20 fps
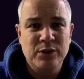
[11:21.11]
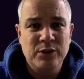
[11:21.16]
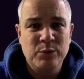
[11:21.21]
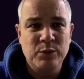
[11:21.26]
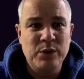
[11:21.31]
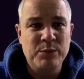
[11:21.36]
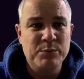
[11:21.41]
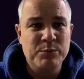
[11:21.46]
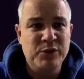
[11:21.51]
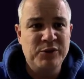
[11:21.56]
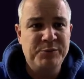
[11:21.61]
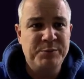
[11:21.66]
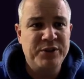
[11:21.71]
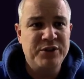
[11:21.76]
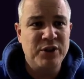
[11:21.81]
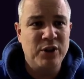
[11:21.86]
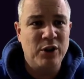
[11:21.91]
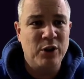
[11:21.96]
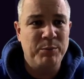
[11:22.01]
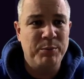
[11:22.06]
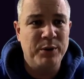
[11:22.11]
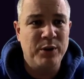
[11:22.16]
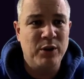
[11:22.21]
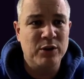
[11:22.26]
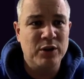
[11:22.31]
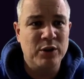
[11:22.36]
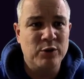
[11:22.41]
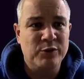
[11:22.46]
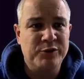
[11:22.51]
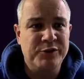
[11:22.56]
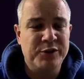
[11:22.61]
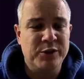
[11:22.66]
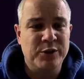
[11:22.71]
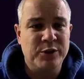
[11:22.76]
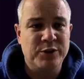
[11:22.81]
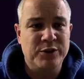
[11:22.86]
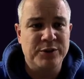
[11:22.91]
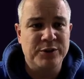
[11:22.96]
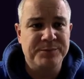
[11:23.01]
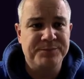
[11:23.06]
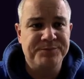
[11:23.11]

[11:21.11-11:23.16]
We must be top on goal scored.